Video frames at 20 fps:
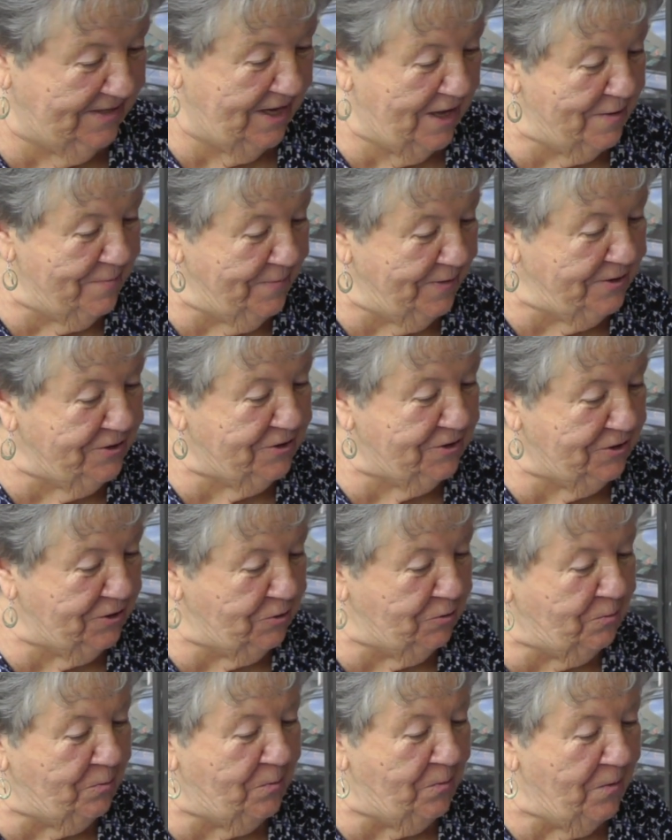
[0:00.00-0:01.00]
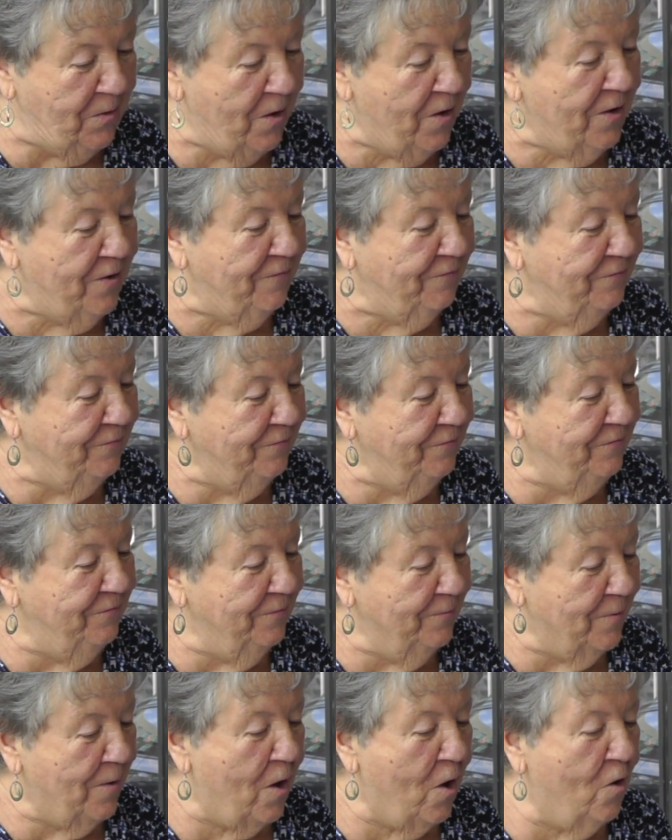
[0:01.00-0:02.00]
coming to you
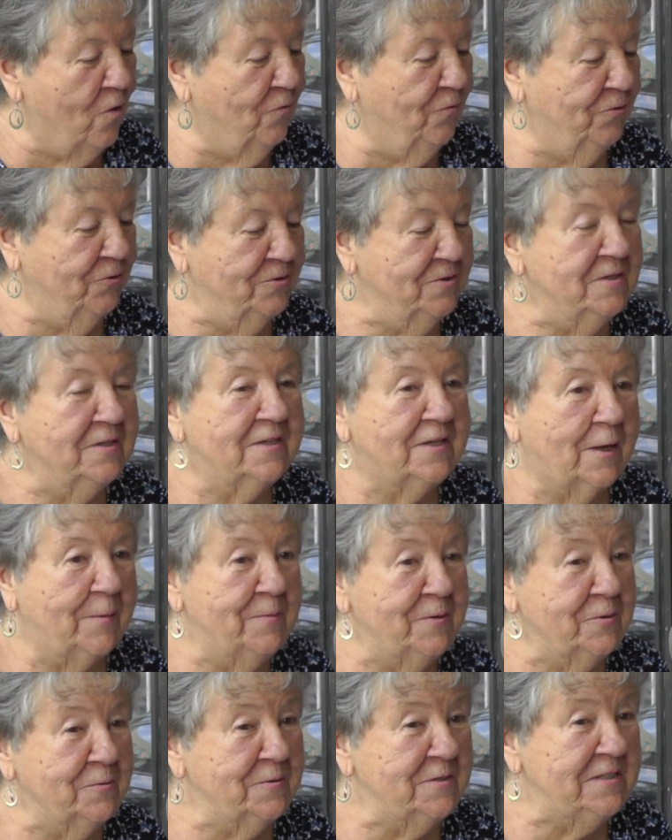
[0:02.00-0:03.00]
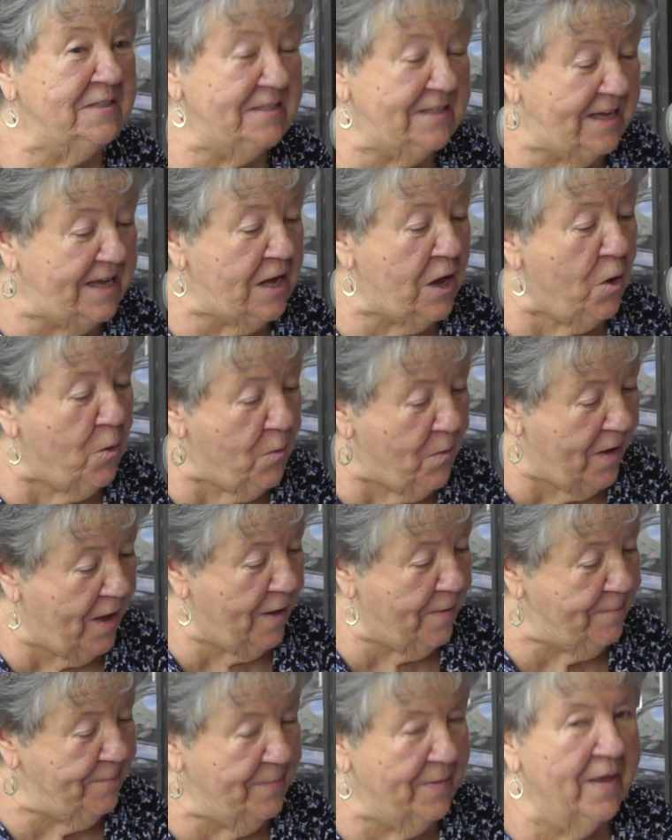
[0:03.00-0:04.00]
over
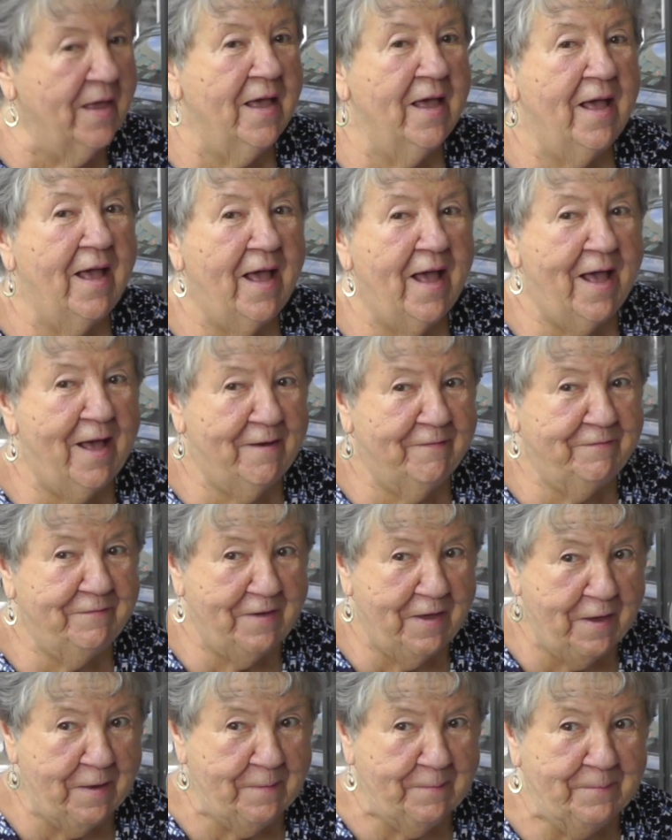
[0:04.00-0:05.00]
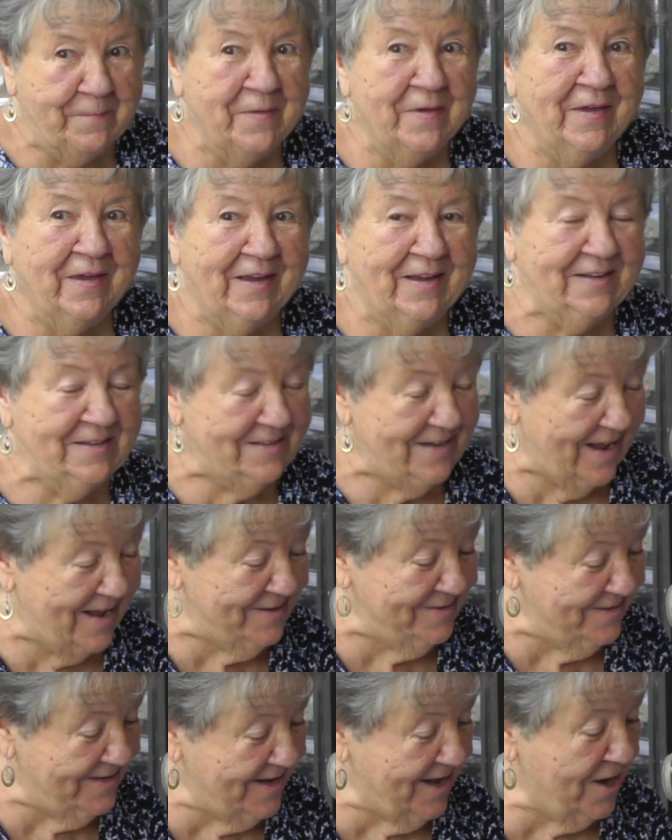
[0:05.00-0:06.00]
WCOM FM in
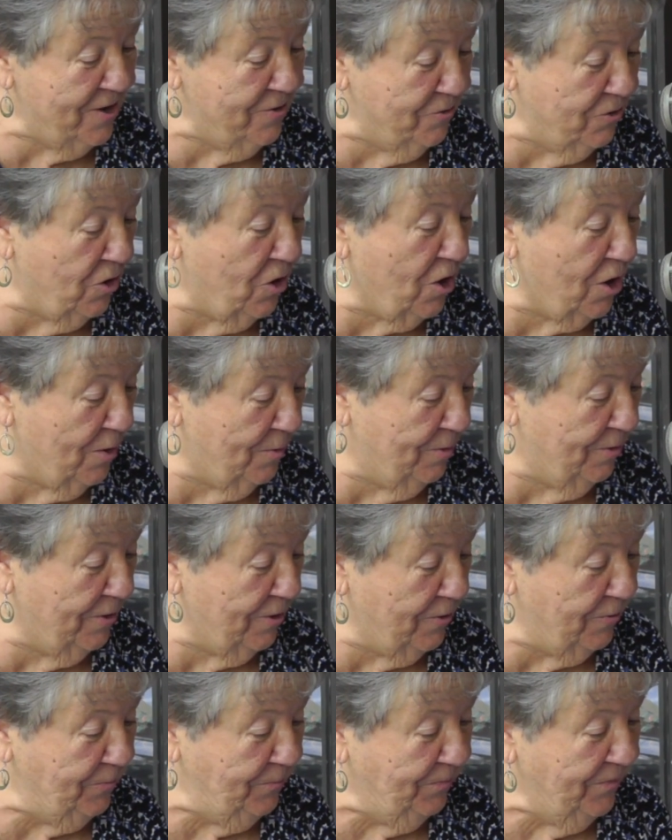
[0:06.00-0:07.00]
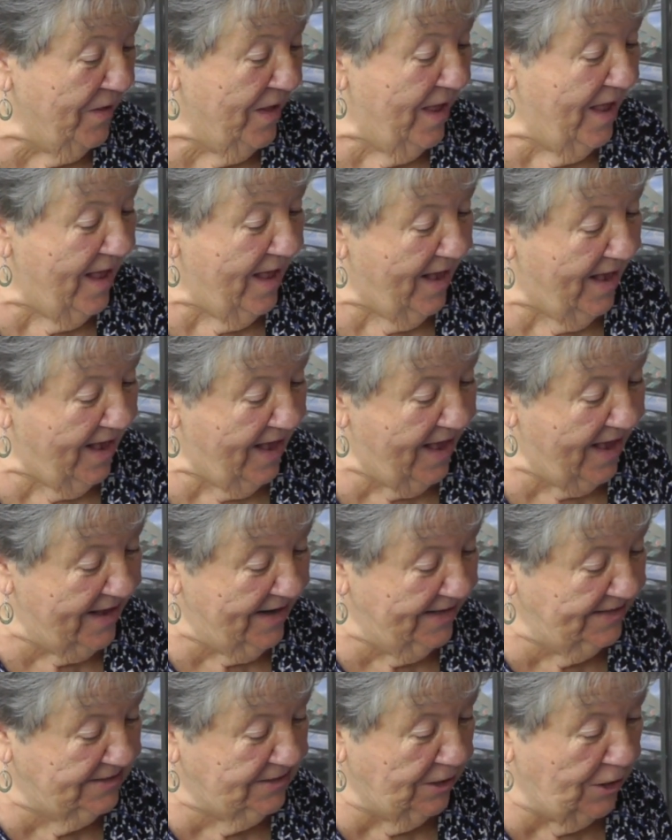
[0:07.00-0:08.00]
downtown Carrboro. And
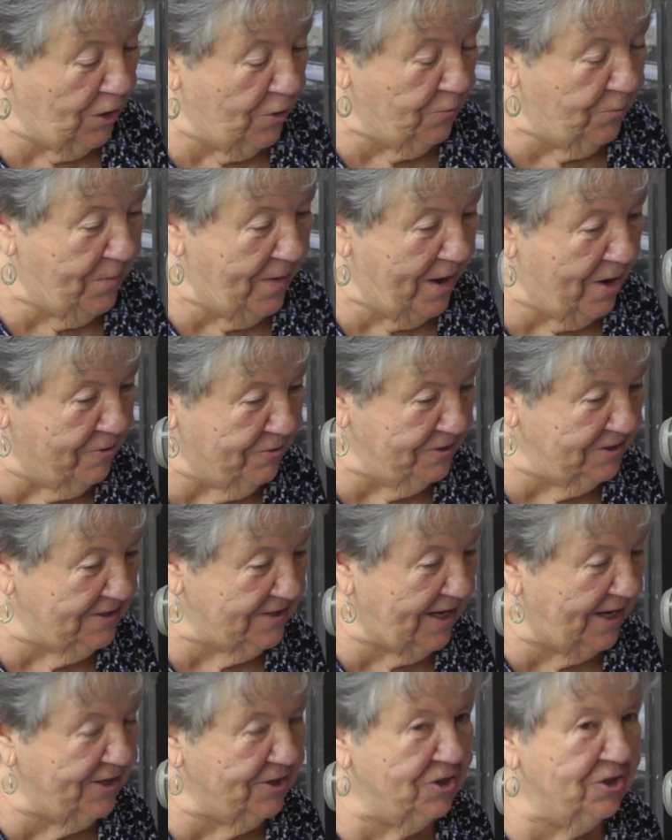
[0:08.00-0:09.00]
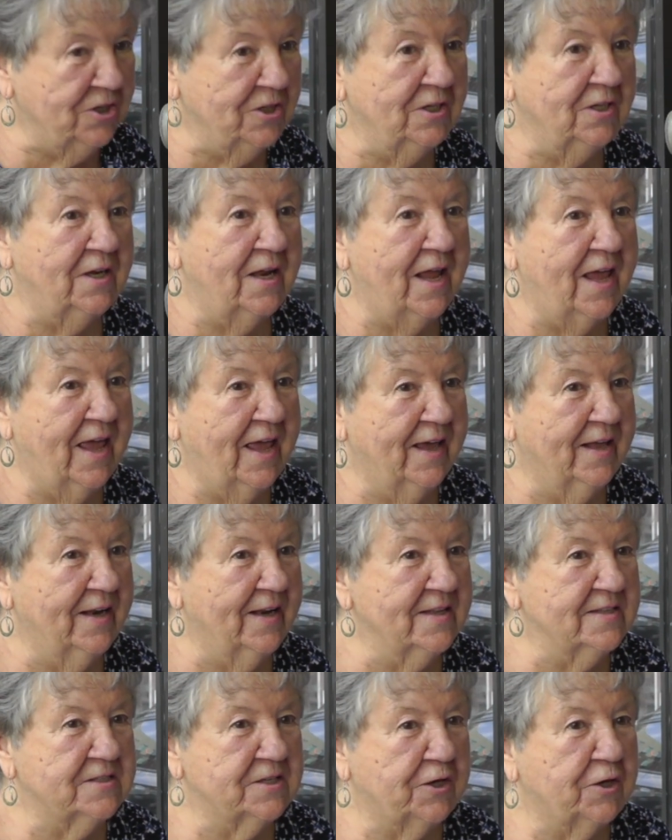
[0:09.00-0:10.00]
it's a low-power station, and
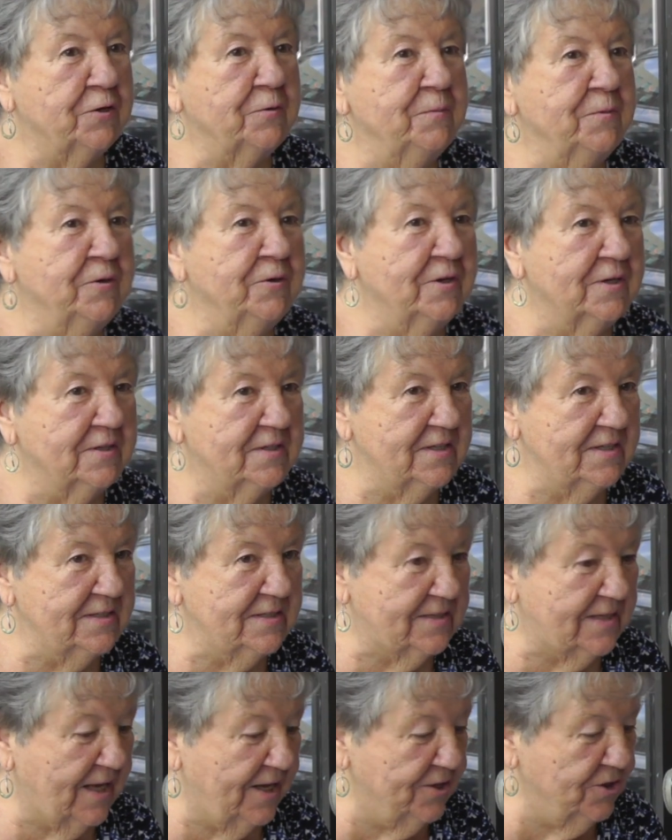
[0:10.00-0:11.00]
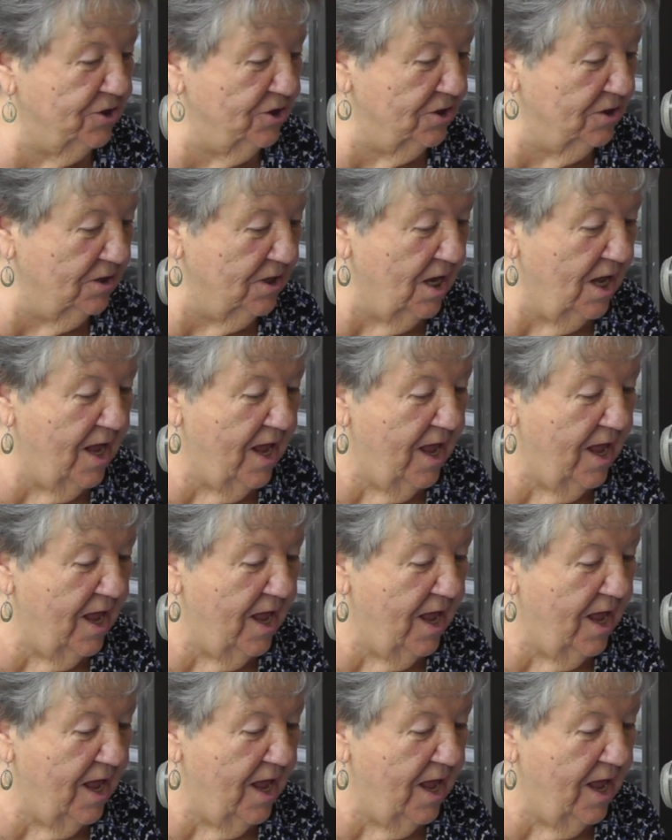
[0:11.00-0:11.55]
it's a community station.